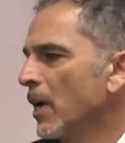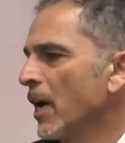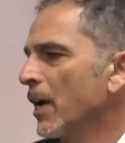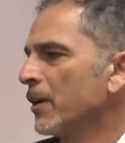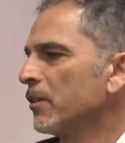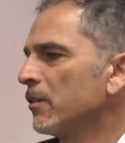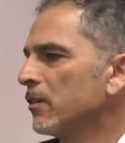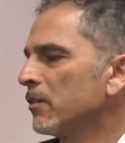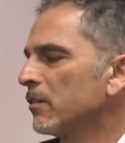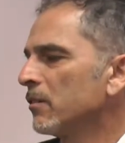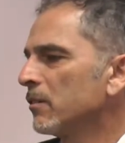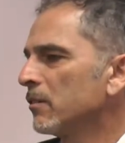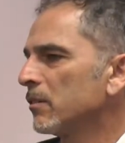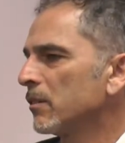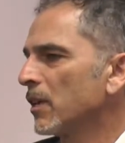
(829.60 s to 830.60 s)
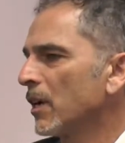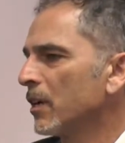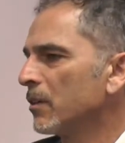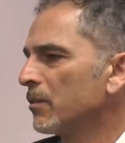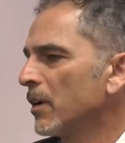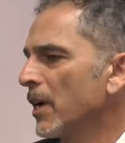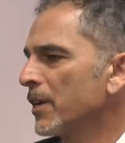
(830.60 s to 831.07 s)
matter
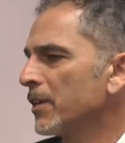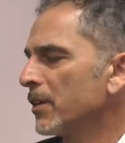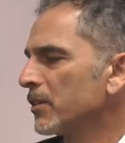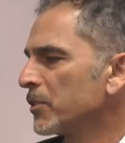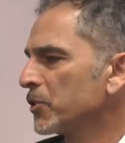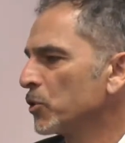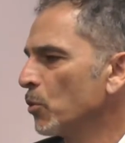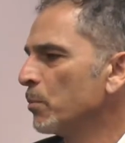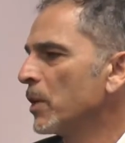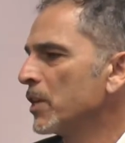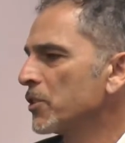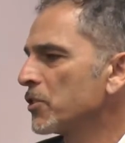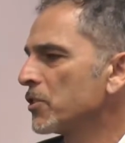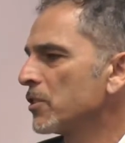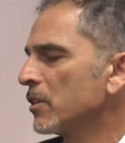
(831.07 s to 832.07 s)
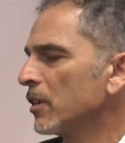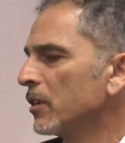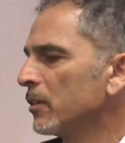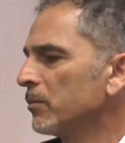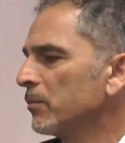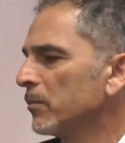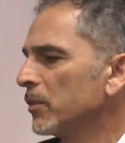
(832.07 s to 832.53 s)
so much
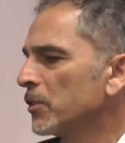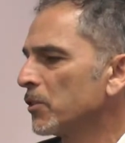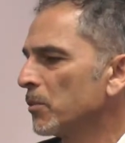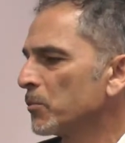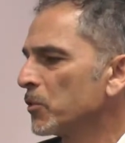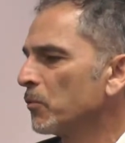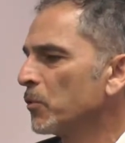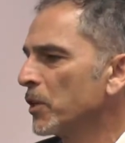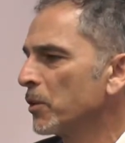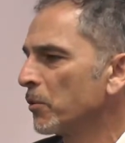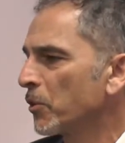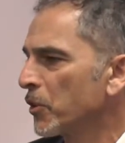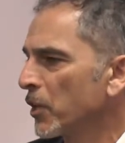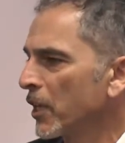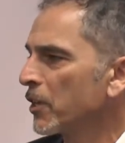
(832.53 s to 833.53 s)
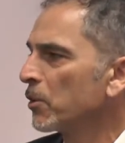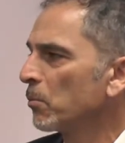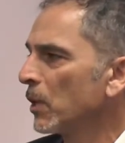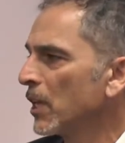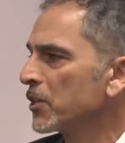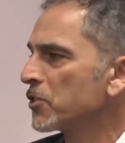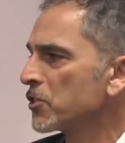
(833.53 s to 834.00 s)
in terms of what you think
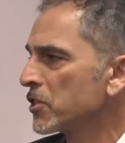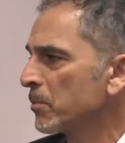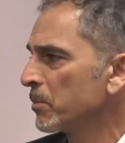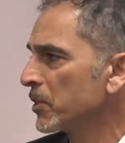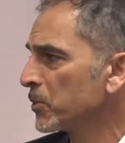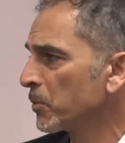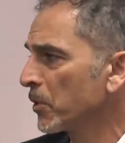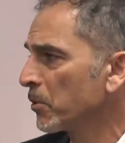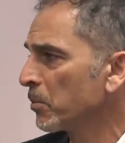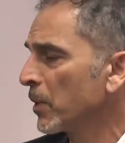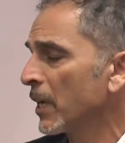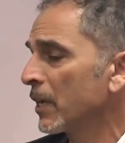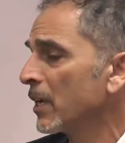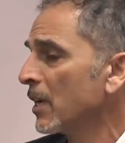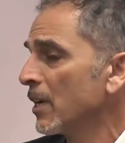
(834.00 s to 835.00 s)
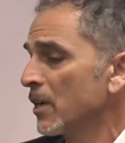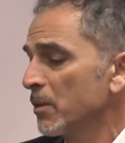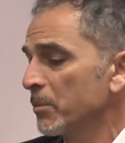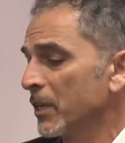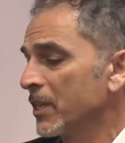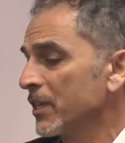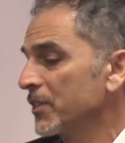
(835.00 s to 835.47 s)
your relationship is with your bank,
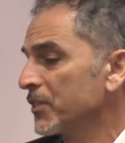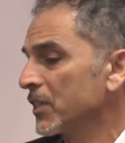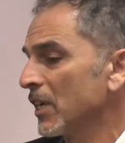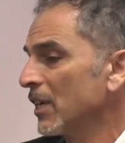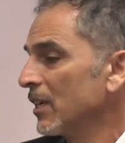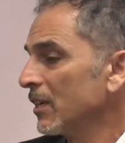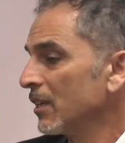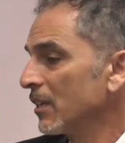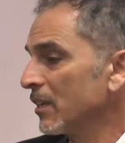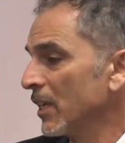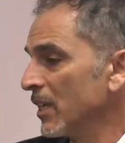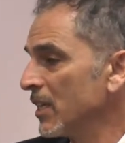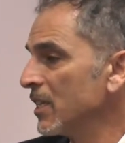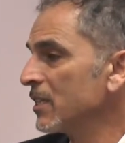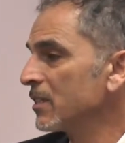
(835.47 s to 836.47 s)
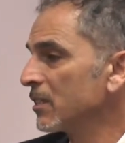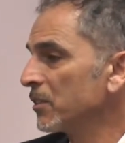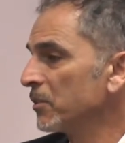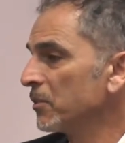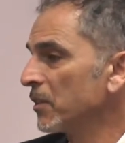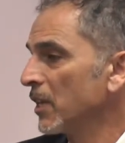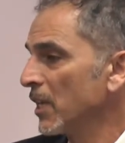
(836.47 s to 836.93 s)
because they need
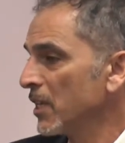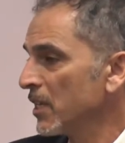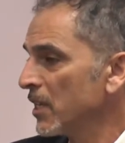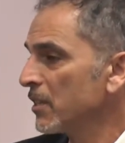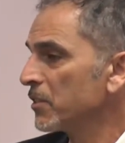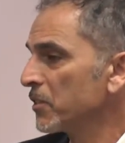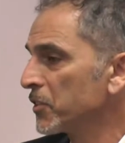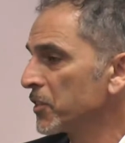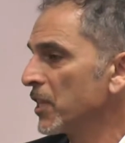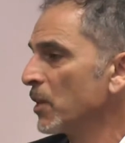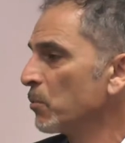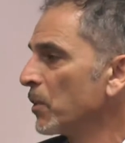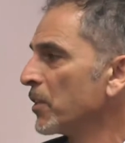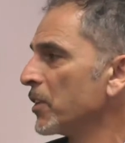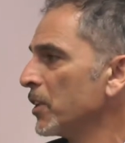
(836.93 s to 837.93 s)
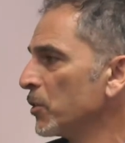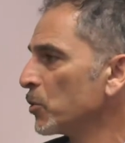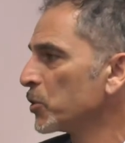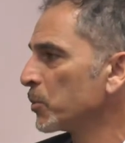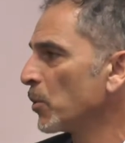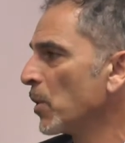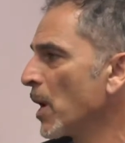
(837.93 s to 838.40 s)
to stay within
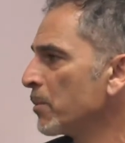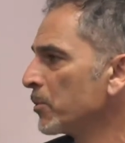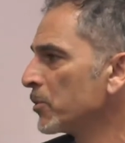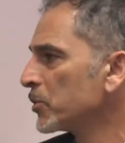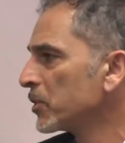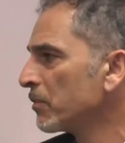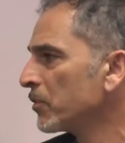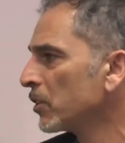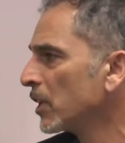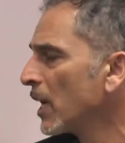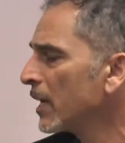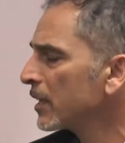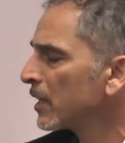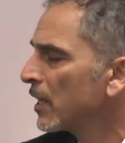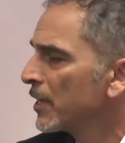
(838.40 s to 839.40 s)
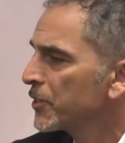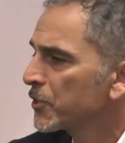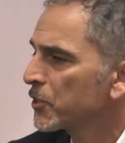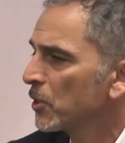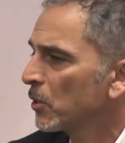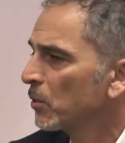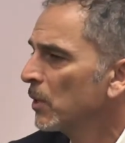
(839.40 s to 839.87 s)
those parameters of their
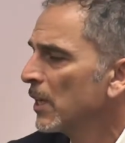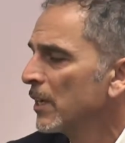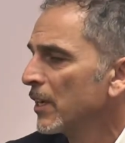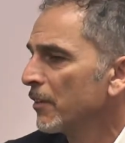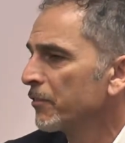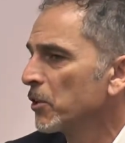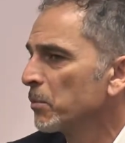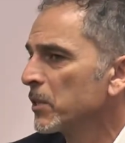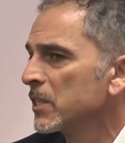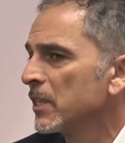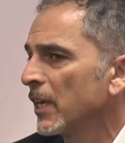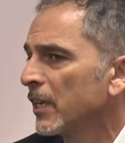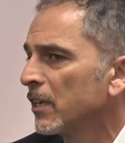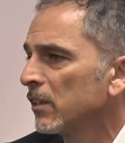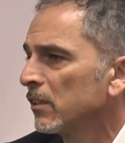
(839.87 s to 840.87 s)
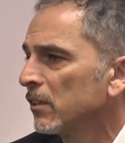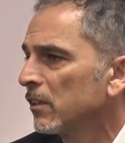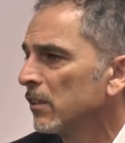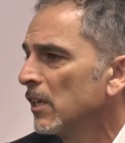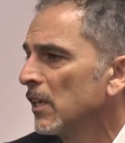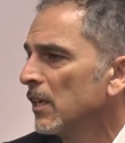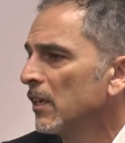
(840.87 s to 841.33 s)
guidelines. So if your
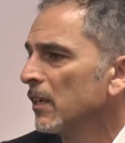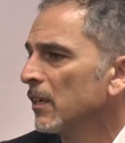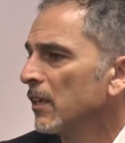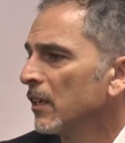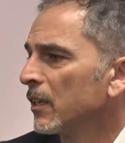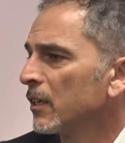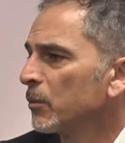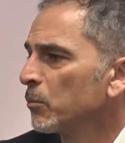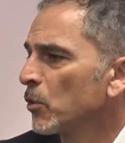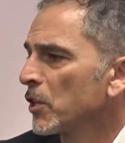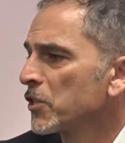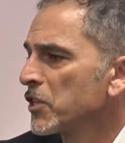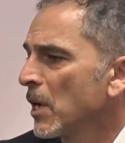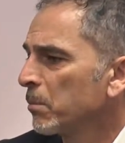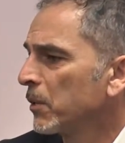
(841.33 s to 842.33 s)
particular mortgage